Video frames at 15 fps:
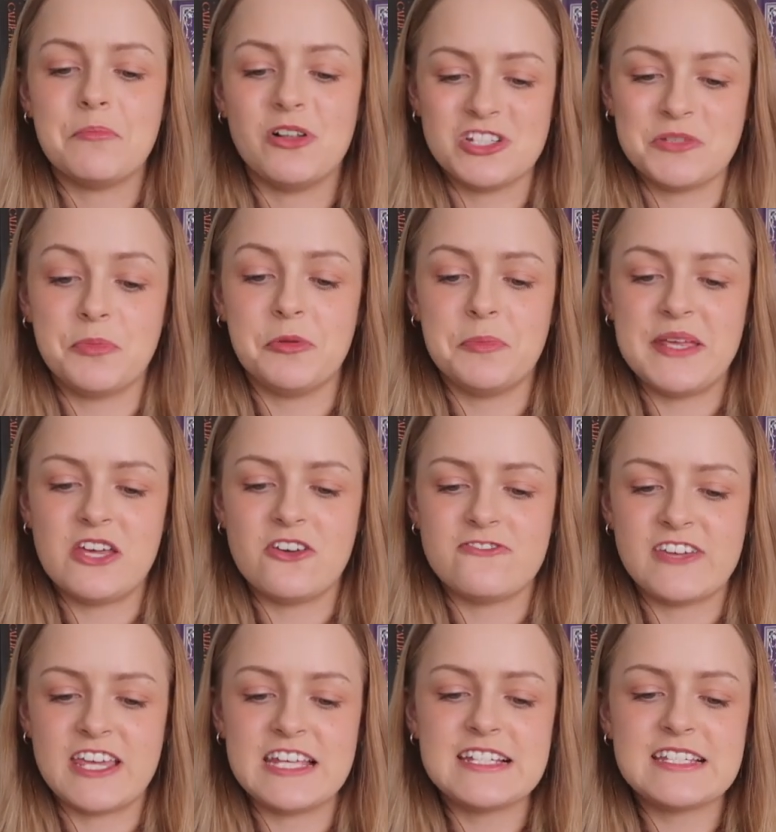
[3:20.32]
multiple
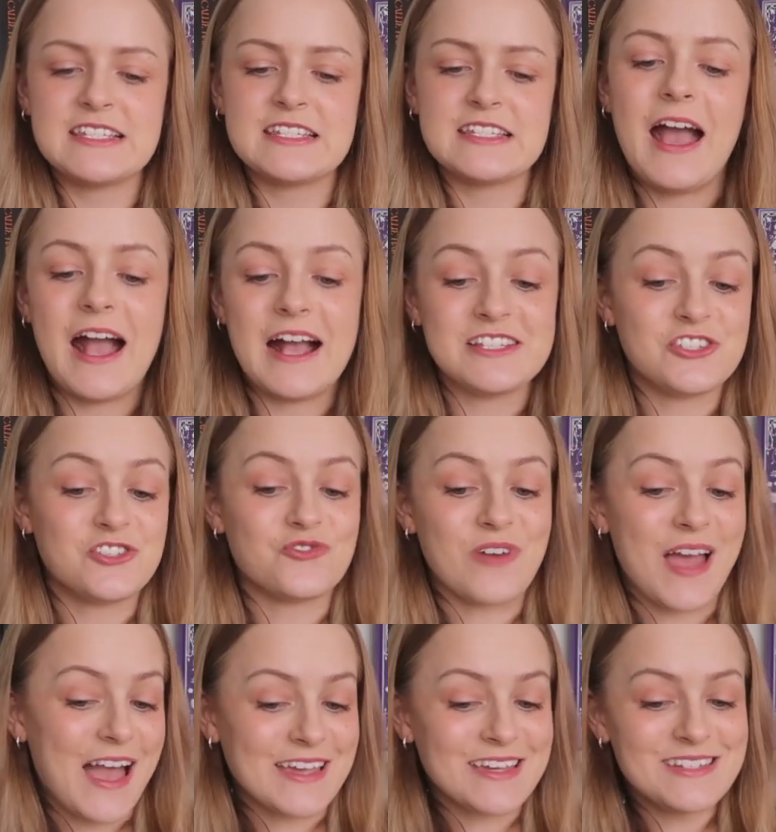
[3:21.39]
POVs, has
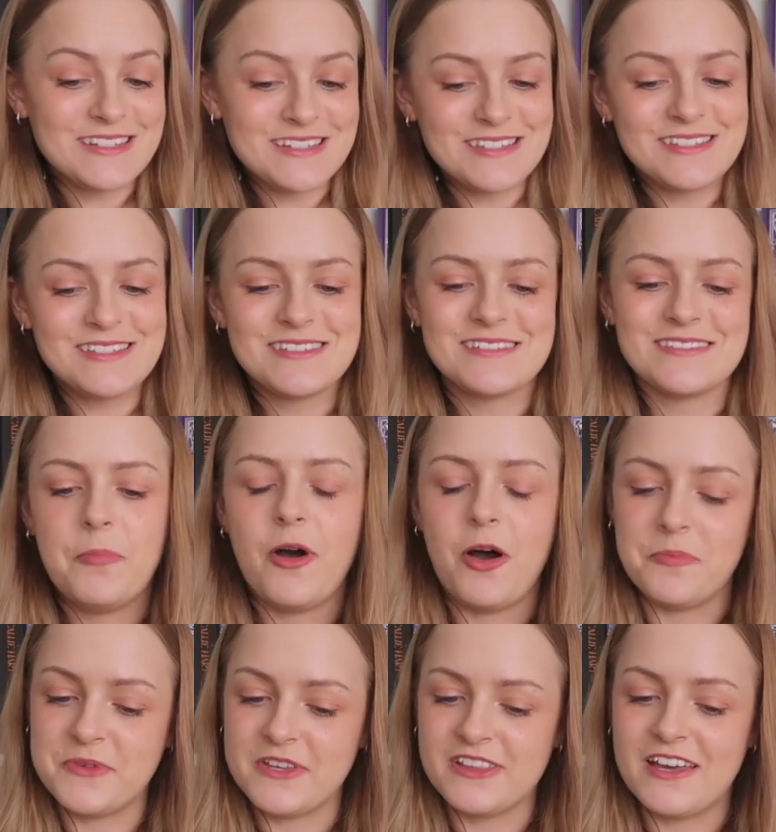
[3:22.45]
dragons,
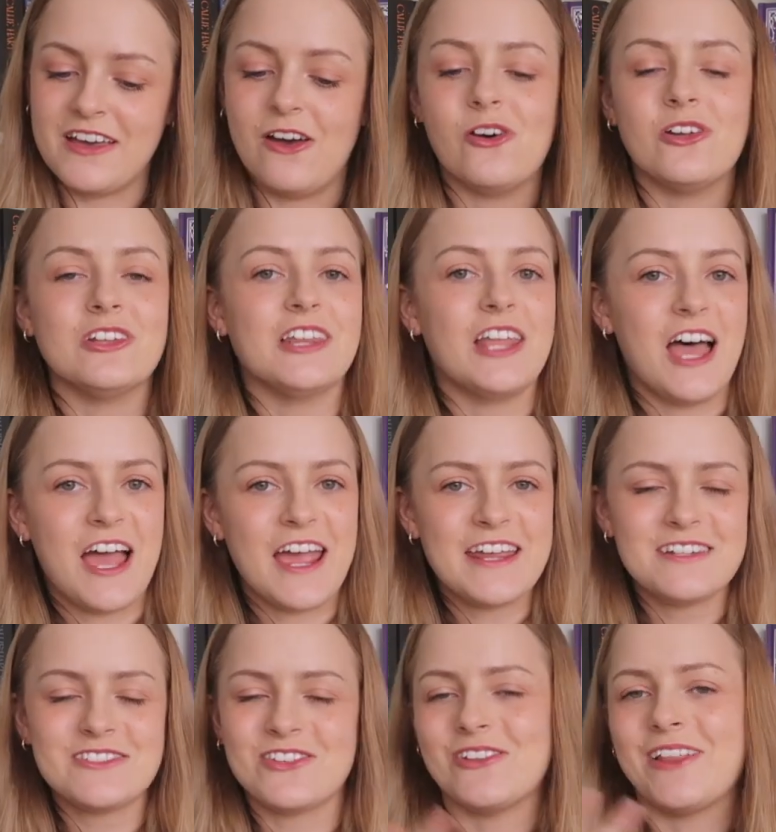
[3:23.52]
popular
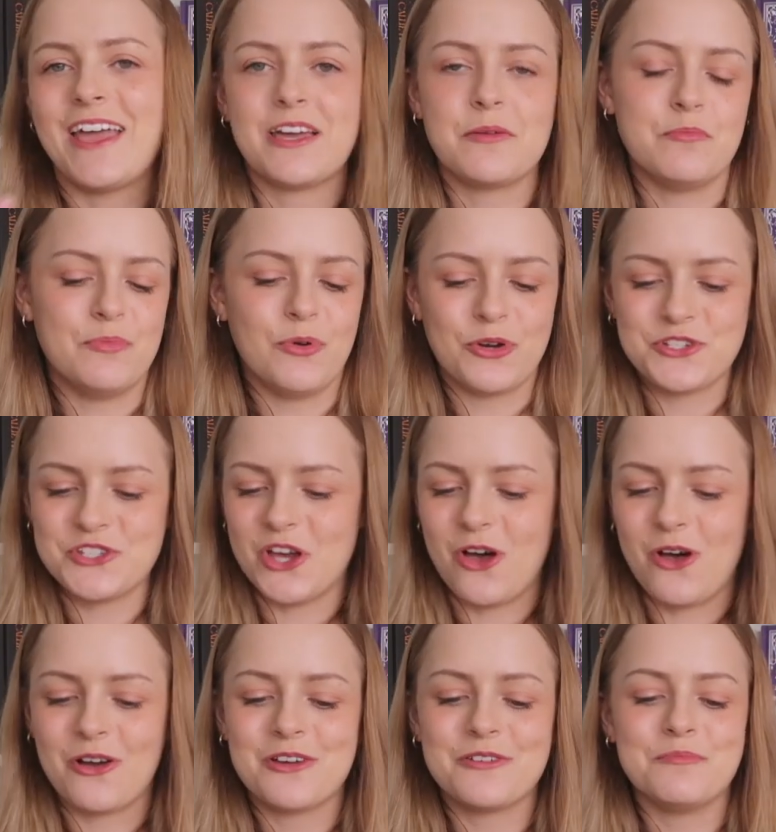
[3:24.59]
online, so like
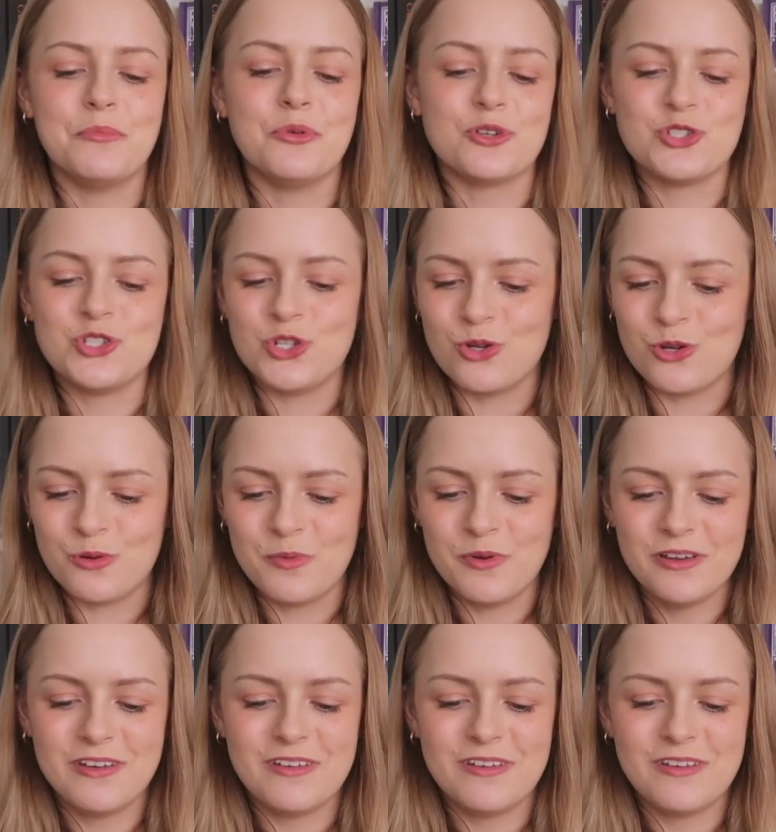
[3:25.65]
BookTok, BookTube.